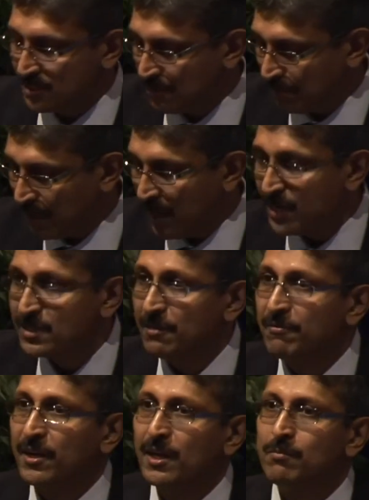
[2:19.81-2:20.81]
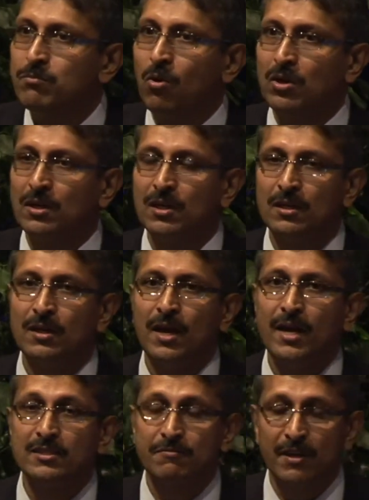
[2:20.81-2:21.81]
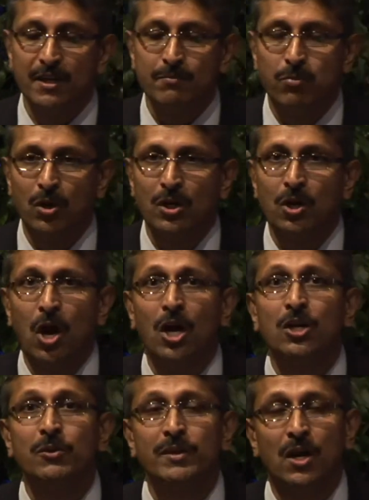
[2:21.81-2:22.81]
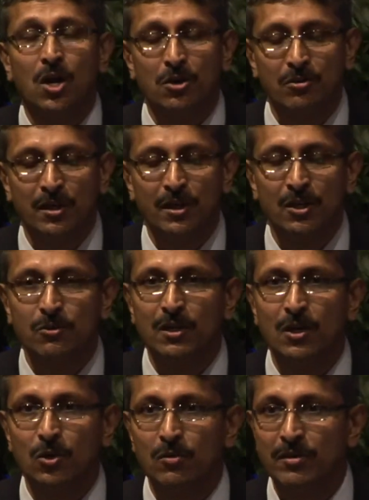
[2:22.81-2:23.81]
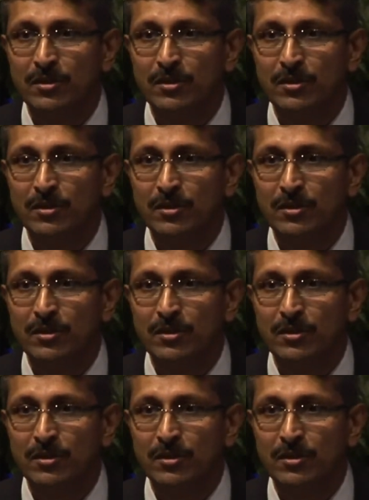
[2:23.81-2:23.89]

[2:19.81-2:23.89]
supplies a very important conduit artery to the lower